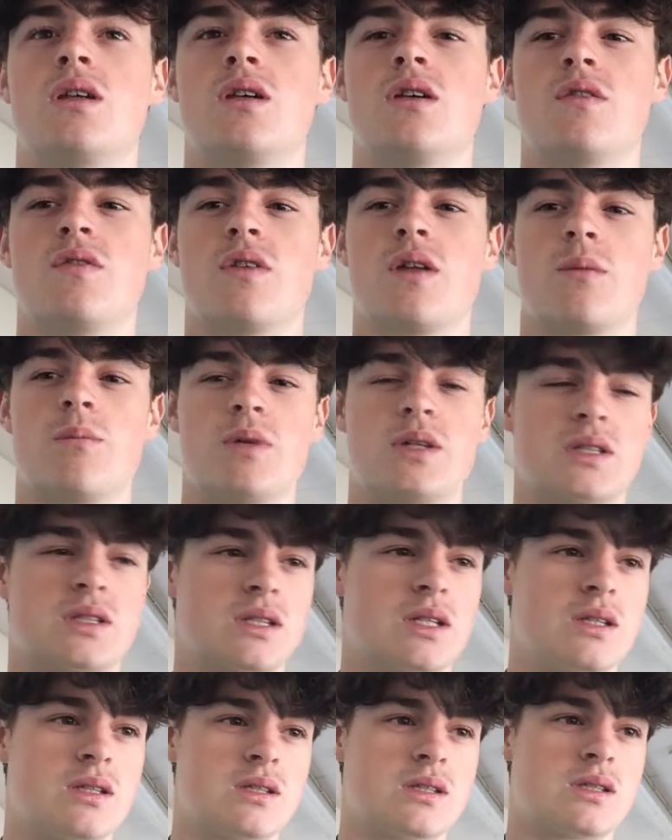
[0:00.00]
if that
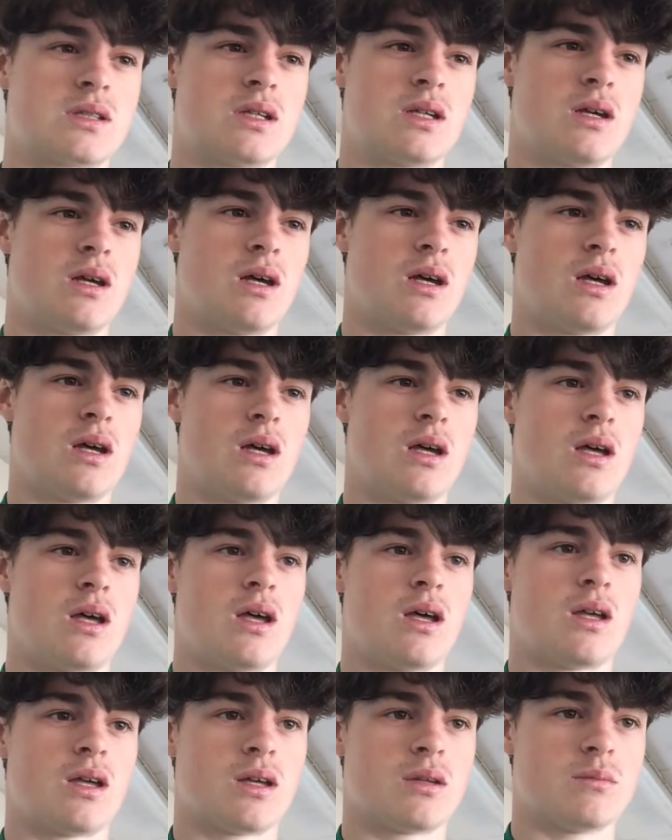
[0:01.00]
makes sense.
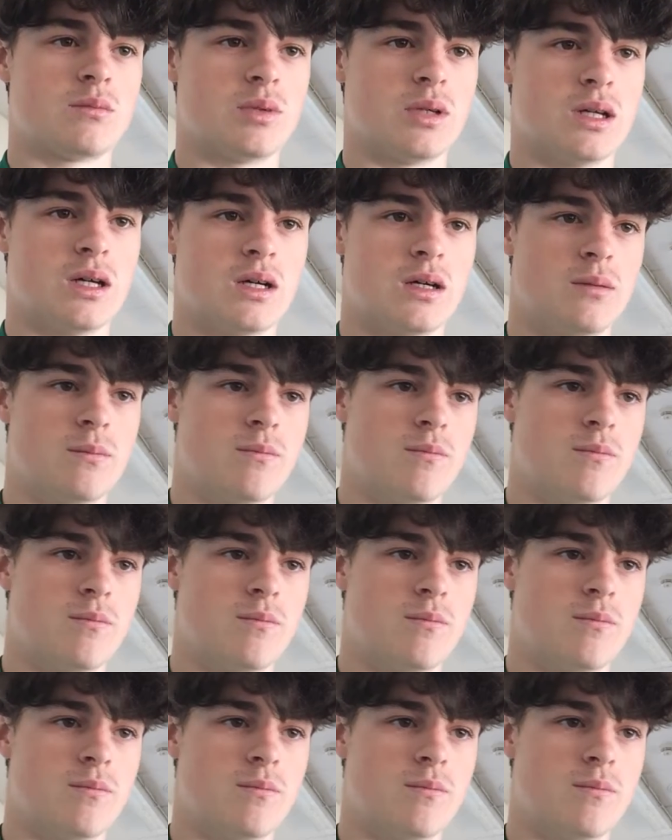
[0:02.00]
But